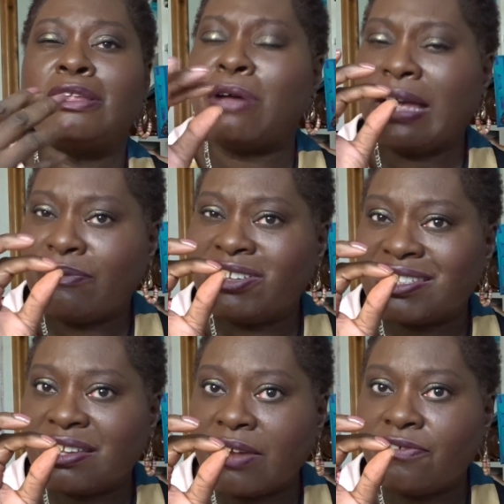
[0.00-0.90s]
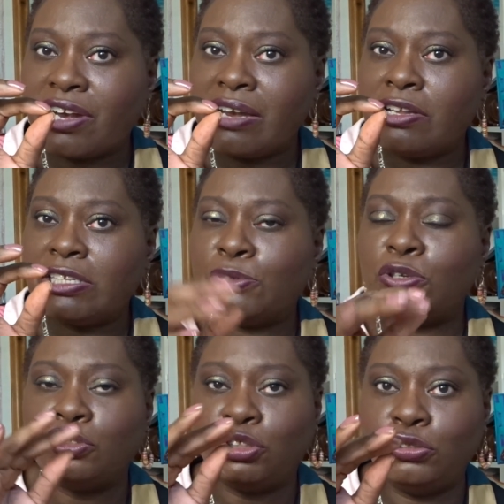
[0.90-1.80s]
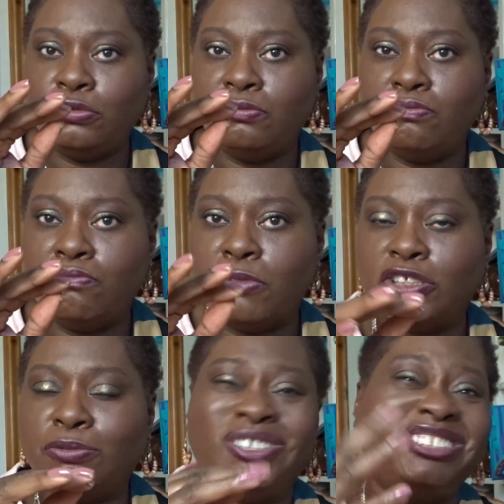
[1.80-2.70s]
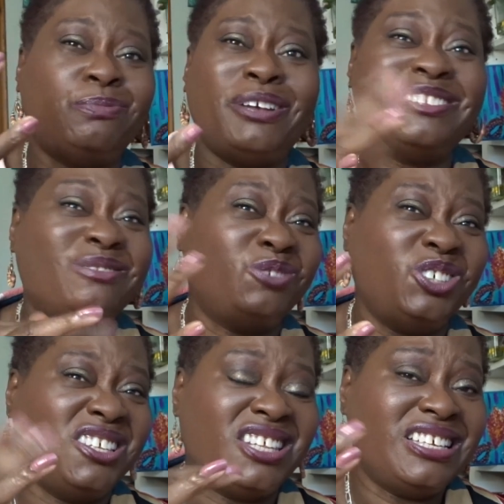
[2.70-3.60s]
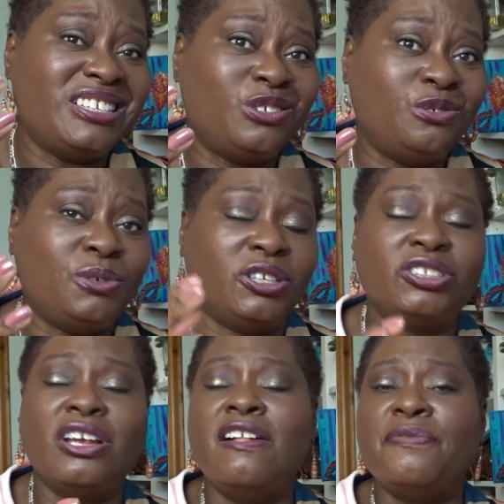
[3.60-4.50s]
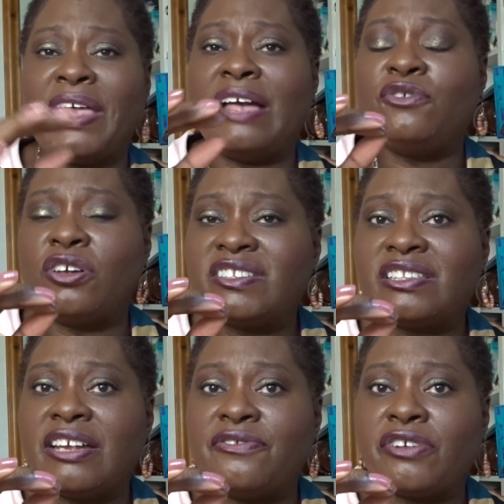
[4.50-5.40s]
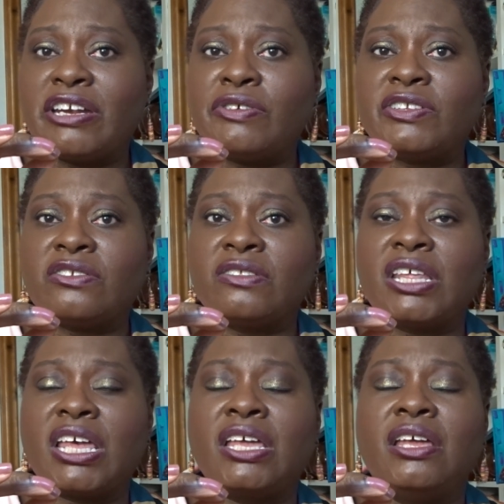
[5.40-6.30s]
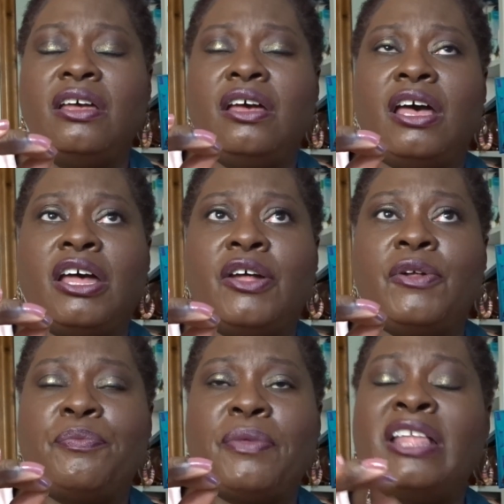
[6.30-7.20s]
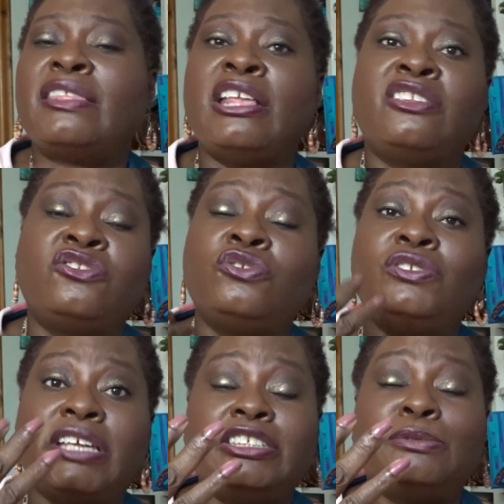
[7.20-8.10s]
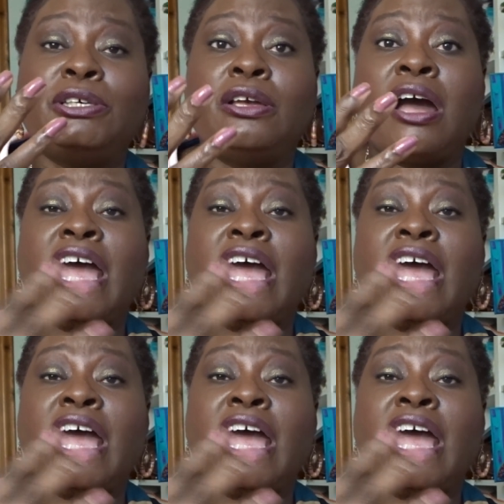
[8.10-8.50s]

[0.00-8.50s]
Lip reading: might have a slight fragrance, but not too much, but it depends on what you think is too much. They have got a slight fragrance on there, and they do tend to be,